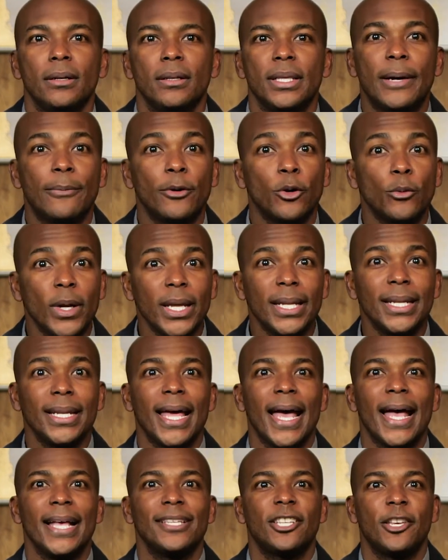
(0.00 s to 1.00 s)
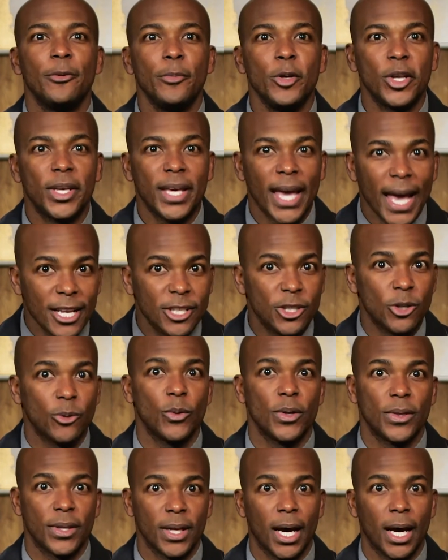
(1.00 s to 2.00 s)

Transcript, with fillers: They were written as communication with